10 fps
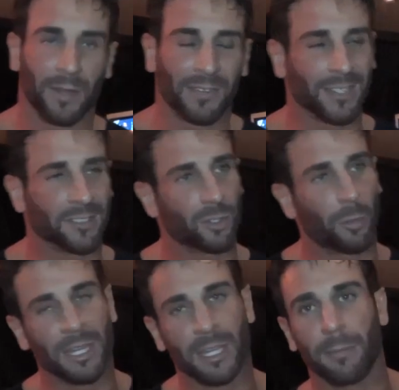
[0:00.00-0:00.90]
I've gotten so
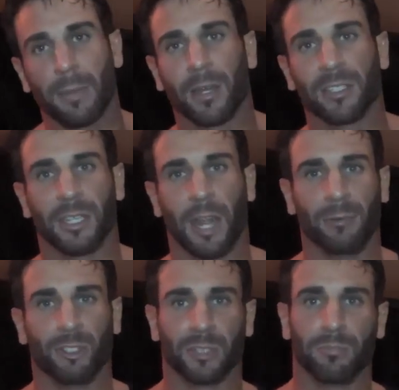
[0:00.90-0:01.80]
many emails and I
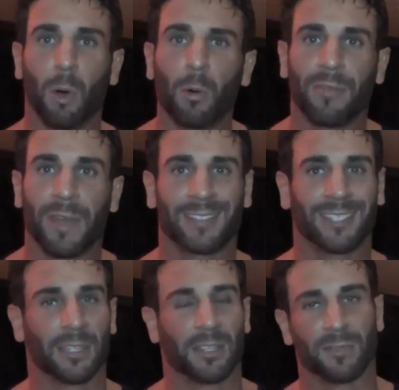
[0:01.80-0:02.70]
was just motivated to
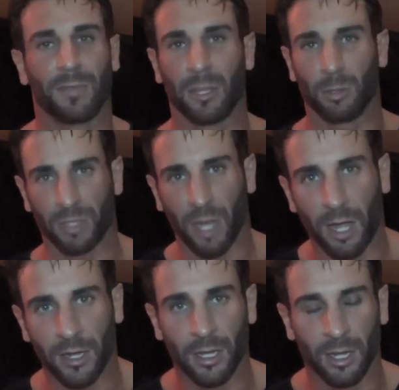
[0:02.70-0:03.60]
get this video done.